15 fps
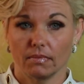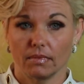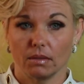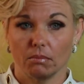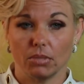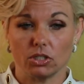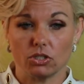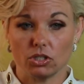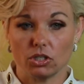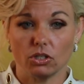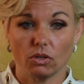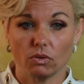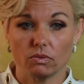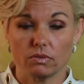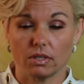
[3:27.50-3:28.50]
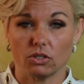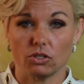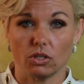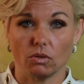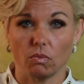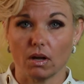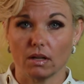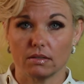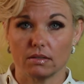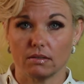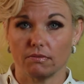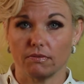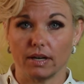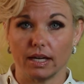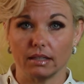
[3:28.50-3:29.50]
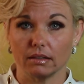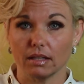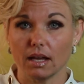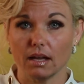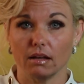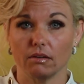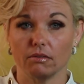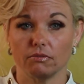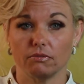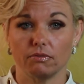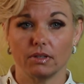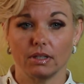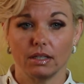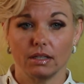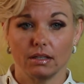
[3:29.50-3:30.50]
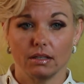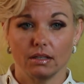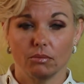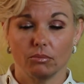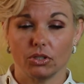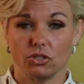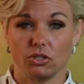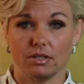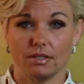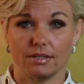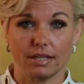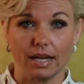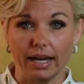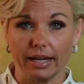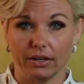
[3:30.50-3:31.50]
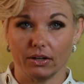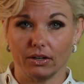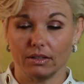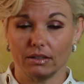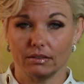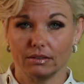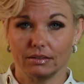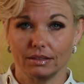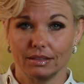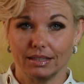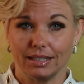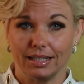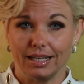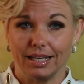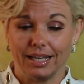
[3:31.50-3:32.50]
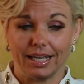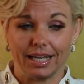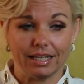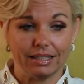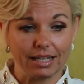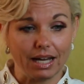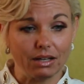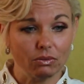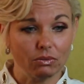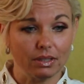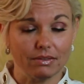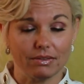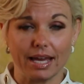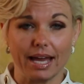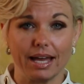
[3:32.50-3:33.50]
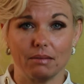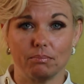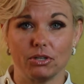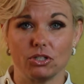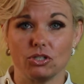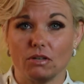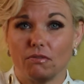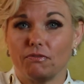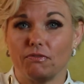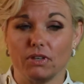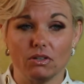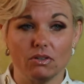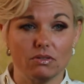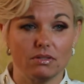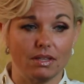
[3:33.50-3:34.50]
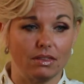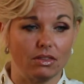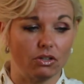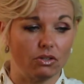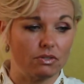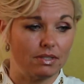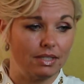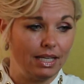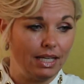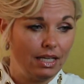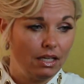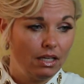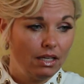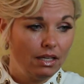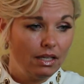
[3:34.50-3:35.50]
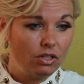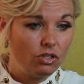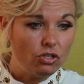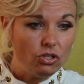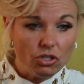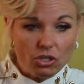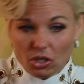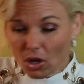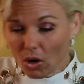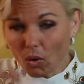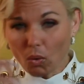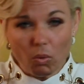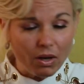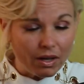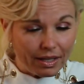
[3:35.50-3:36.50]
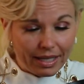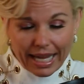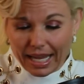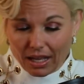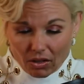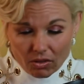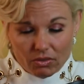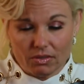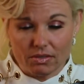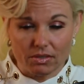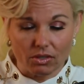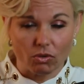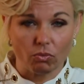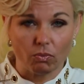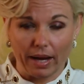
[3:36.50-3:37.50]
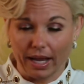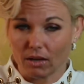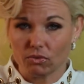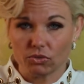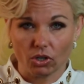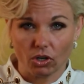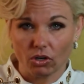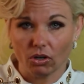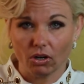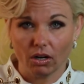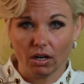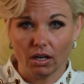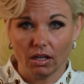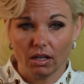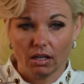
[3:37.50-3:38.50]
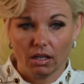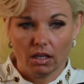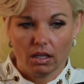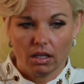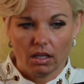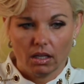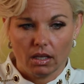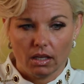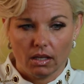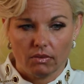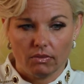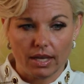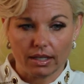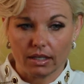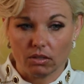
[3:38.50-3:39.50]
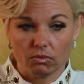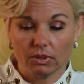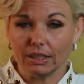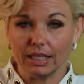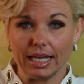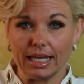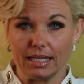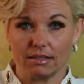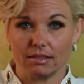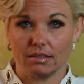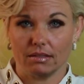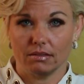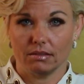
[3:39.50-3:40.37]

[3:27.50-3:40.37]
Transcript: But she knows that she wants to find love, but she's tired. And not only that, but she feels that there's no one else around her that can relate.